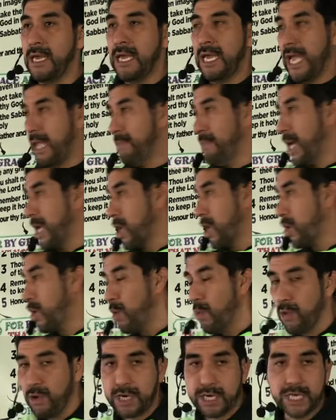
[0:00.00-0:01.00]
And my
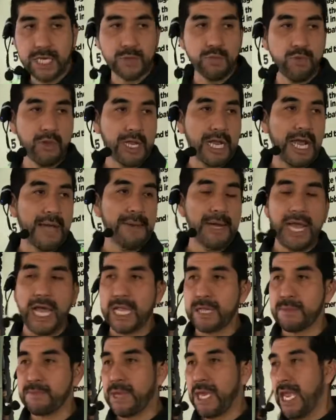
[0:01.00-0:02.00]
coworkers will come and
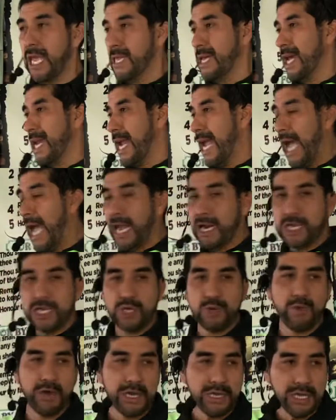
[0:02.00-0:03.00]
ask me, Edgar, how did
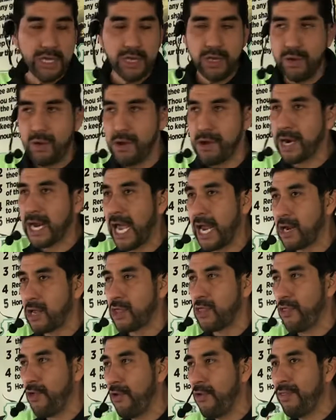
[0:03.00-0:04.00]
you, where did you learn how to
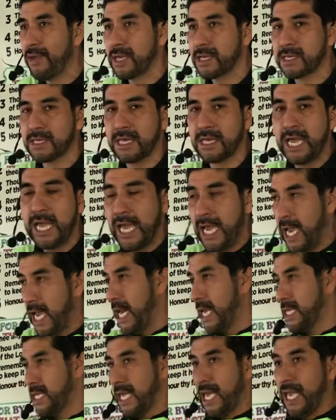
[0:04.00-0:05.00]
do this? And
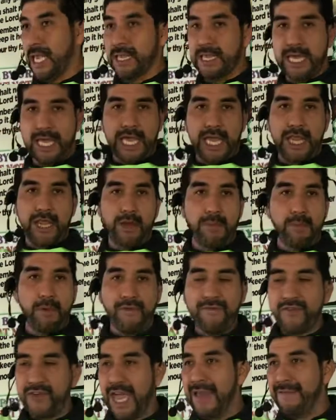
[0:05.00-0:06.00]
I say, in the kingdom
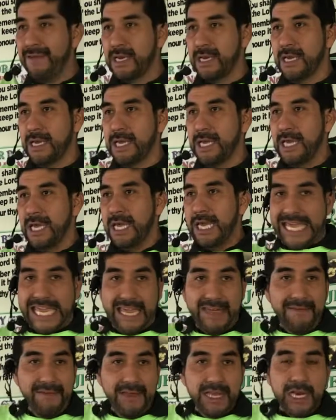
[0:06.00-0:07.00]
of heaven.
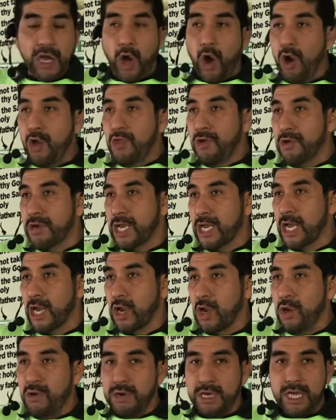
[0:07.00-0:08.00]
Giving honor and
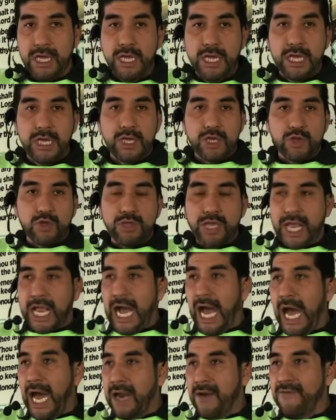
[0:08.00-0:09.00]
glory to the
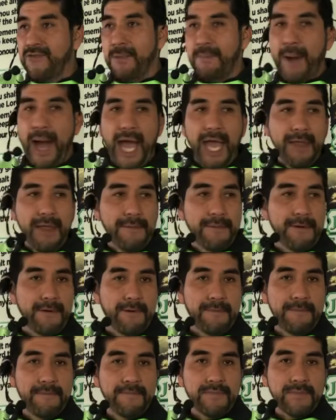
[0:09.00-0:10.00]
God of the
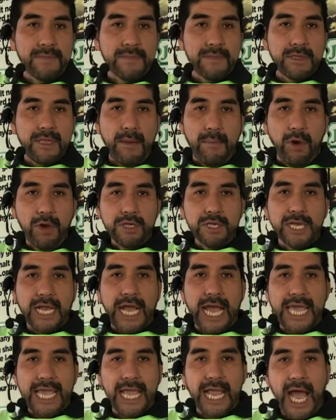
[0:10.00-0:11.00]
Bible, the Most
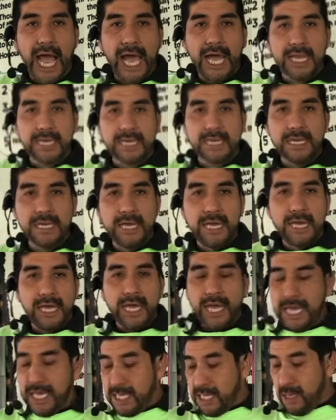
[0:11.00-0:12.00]
High God.
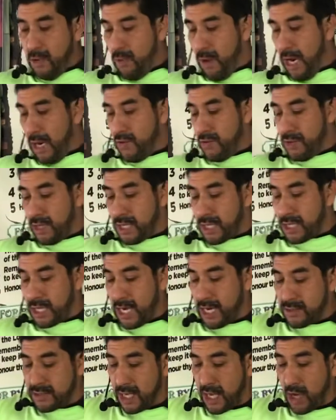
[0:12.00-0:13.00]
He's the one who
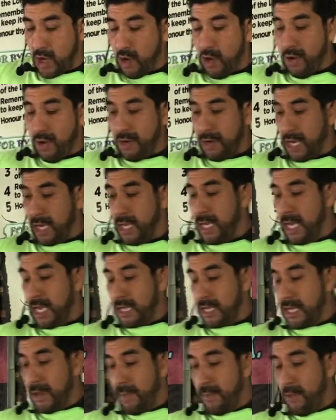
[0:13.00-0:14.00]
deserves the glory,
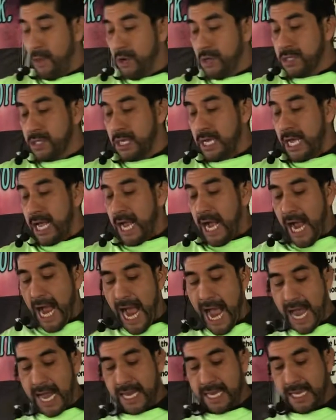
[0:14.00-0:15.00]
the Most
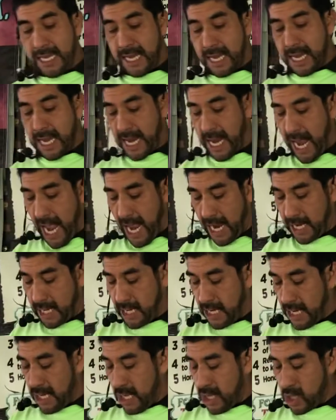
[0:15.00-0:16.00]
High God.
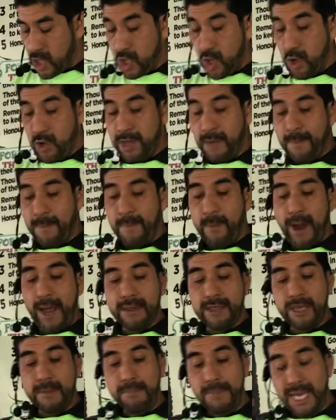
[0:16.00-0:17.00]
So the,
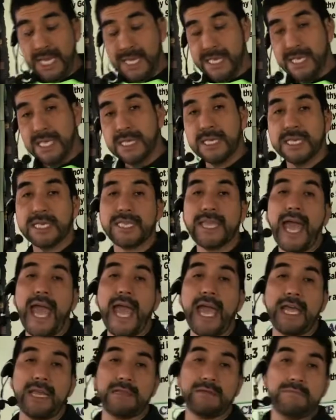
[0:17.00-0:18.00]
the message is
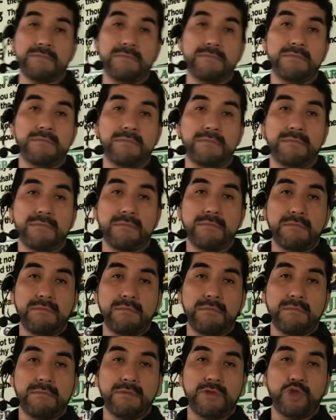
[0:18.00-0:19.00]
that
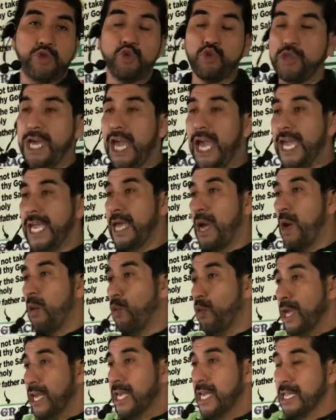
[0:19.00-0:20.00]
Today, a
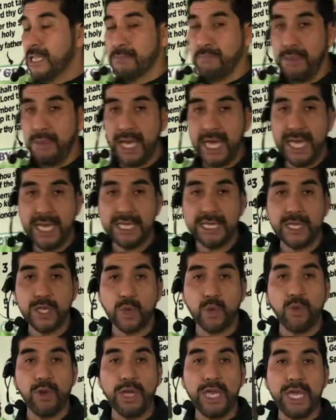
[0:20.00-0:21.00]
wicked man
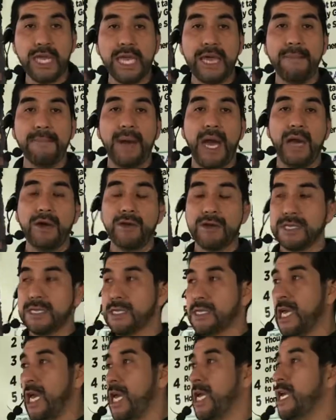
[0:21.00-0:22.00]
this week came out and
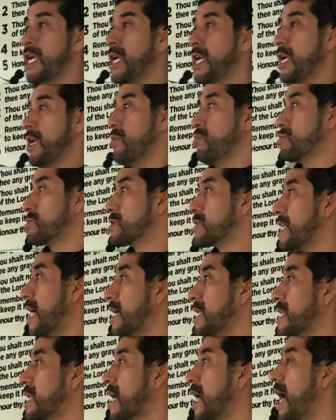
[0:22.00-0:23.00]
say, it was
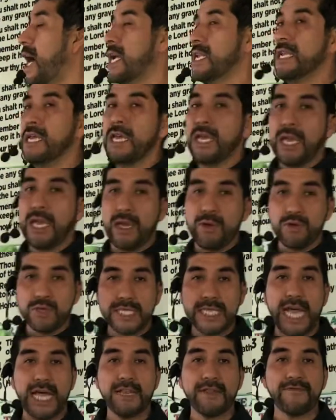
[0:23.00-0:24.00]
not God, it was
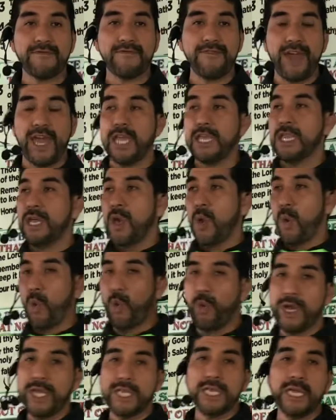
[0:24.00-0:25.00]
not faith,
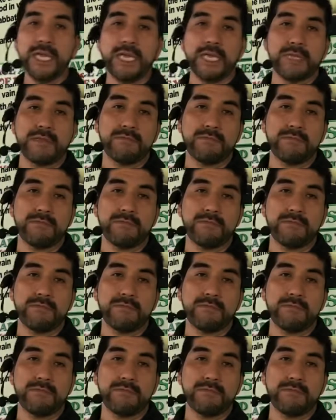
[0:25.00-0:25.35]
we did it.